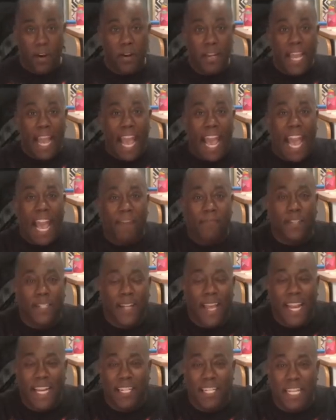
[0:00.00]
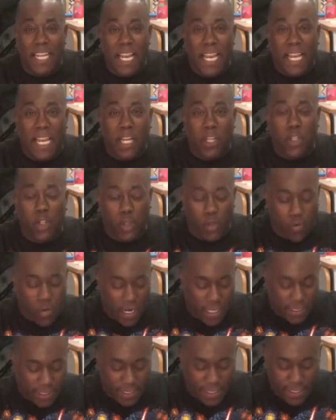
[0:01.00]
You have it, a
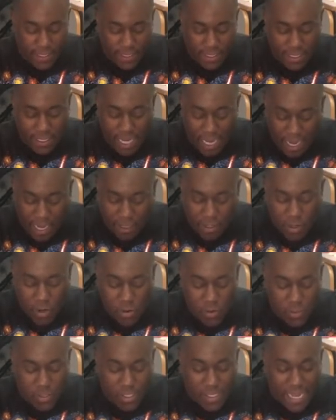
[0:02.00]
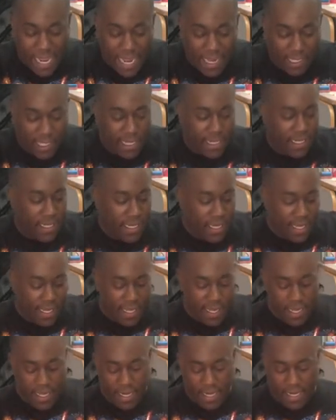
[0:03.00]
deconstructed taco salad.
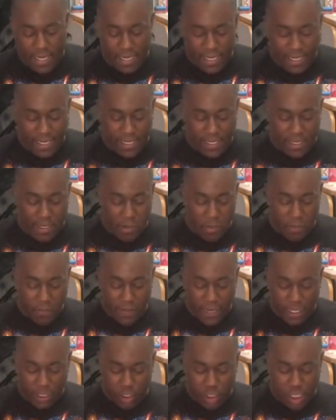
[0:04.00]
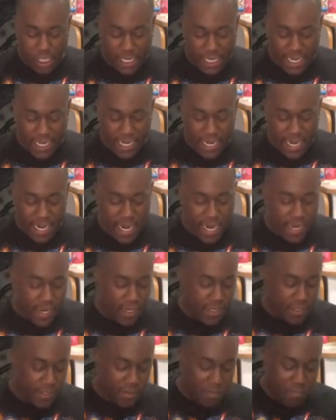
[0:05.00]
We've got chicken in
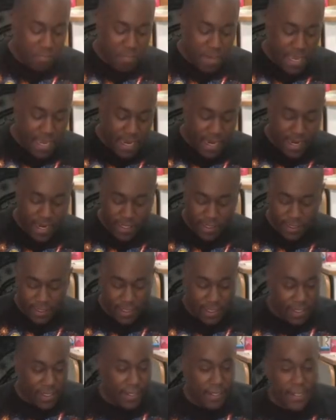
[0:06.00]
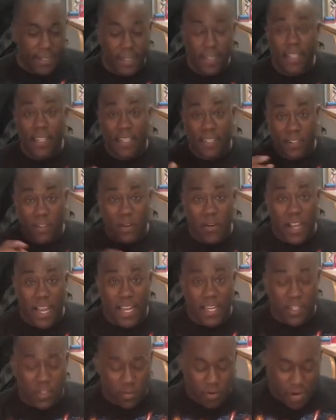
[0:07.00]
it, some beans. Let's go
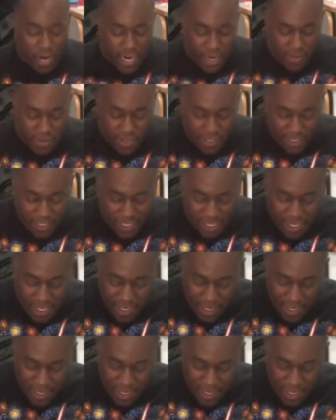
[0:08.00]
ahead and try this.